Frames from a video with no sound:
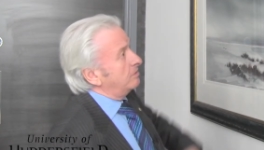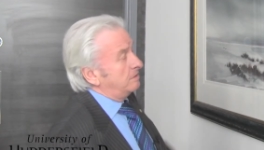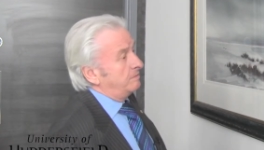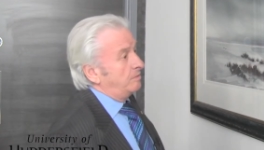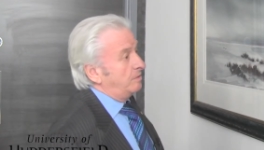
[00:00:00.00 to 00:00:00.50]

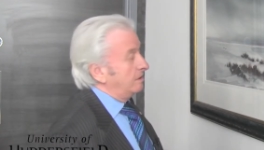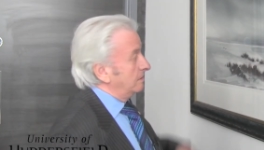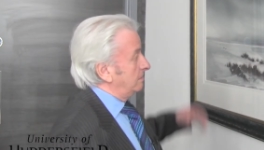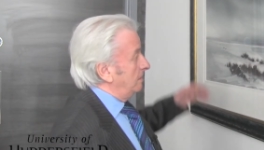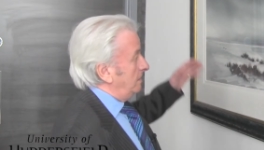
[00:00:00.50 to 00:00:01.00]
looked at my
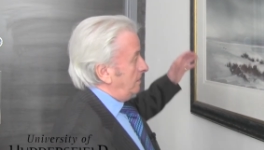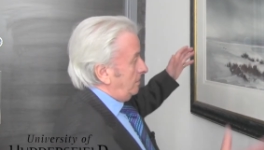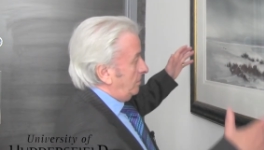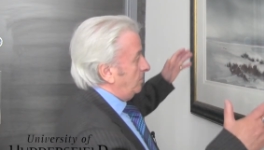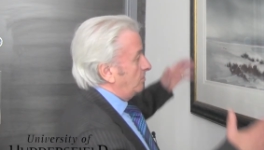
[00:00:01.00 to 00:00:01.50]
works,
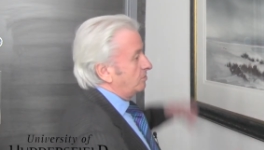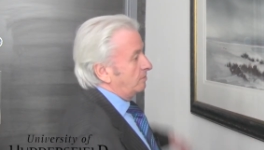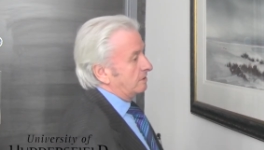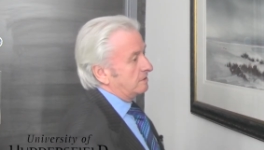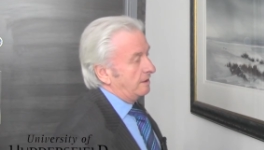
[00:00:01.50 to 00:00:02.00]
the huge
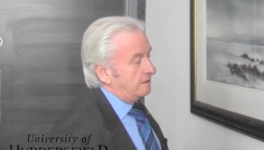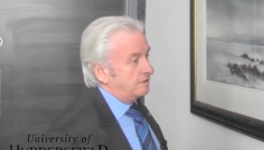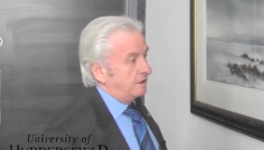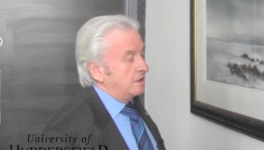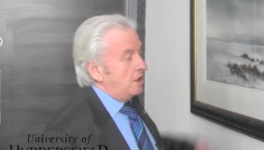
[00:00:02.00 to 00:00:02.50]
ones, like, and
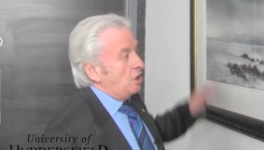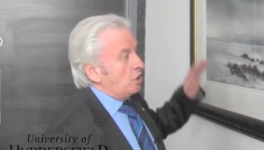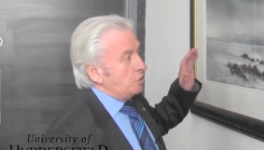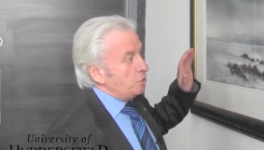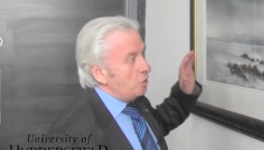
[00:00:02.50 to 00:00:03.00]
said,
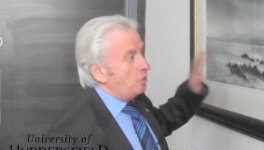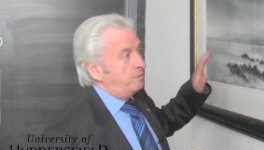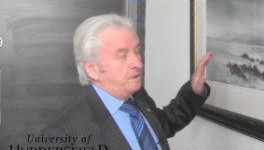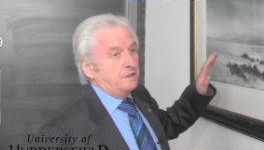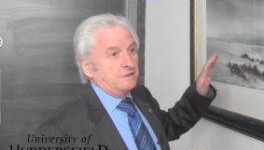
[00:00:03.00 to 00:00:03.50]

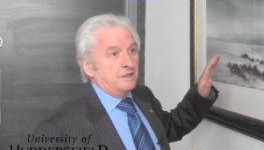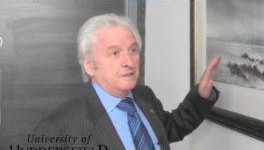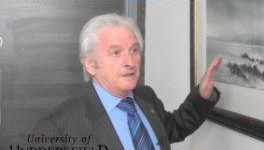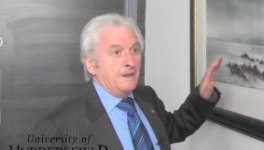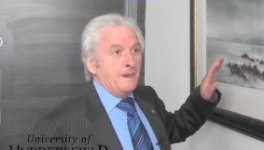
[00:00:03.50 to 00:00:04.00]
nobody, he
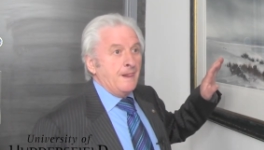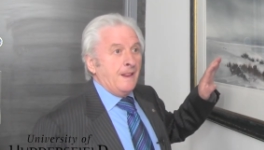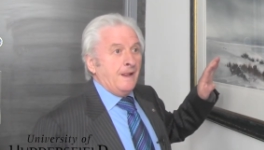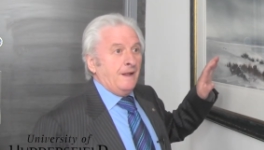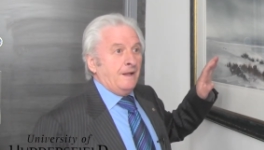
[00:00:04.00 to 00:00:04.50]
says,
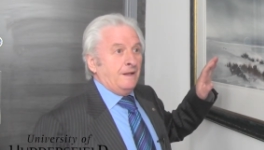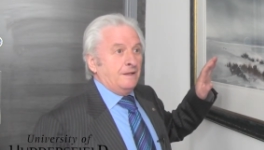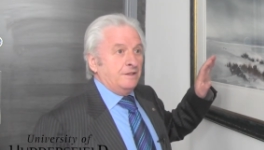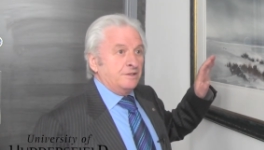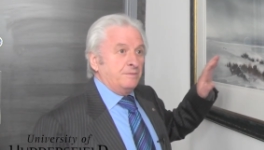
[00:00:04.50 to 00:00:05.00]

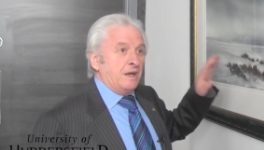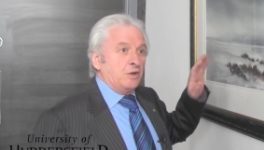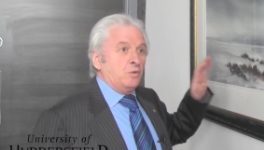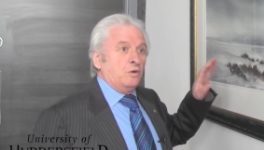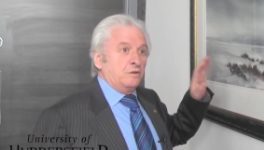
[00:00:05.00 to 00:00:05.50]
this is my
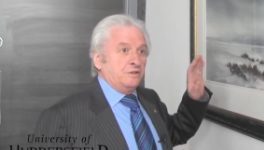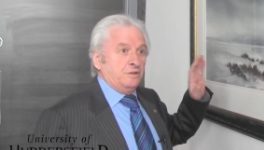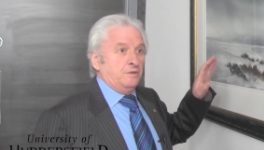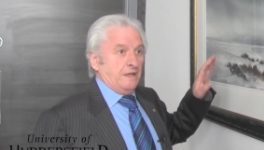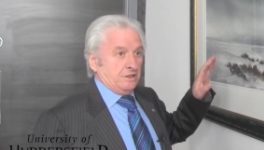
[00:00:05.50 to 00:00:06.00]
quote to
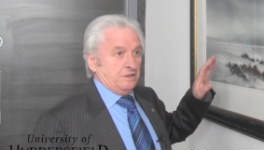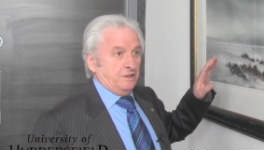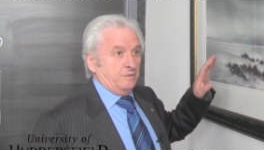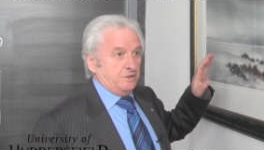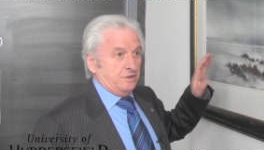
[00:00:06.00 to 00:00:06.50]
you,
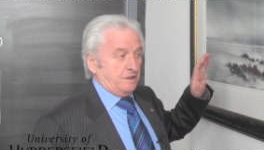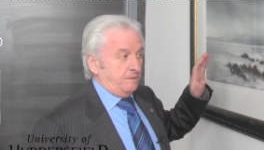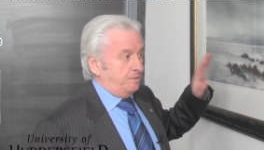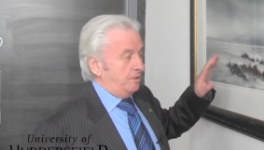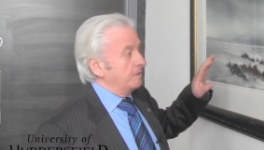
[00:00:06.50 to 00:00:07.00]
Ashley, which you
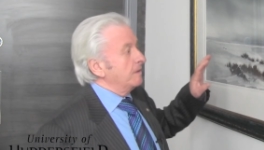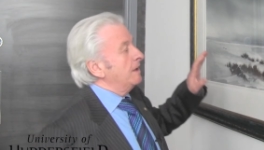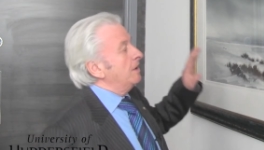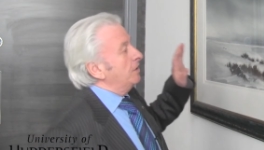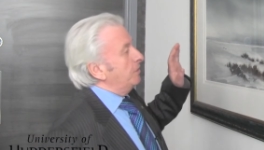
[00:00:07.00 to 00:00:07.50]
can put,
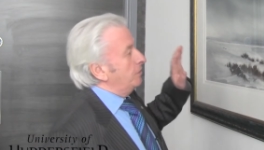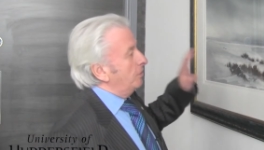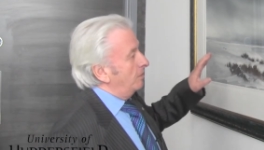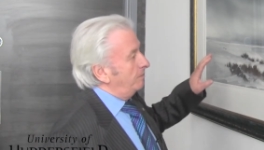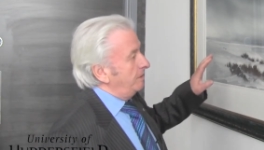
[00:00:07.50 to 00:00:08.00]

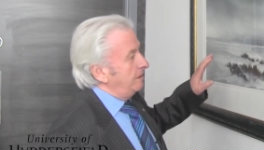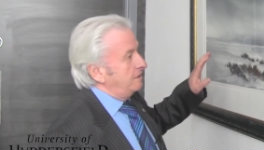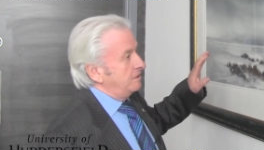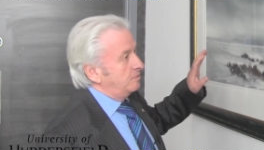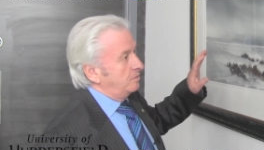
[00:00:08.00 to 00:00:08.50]
nobody in
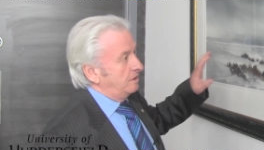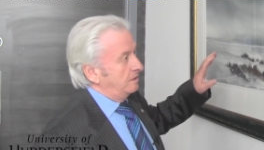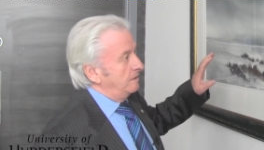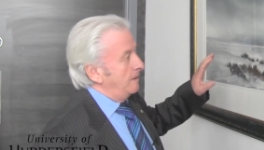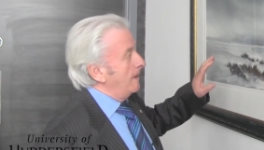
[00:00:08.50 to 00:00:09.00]
this world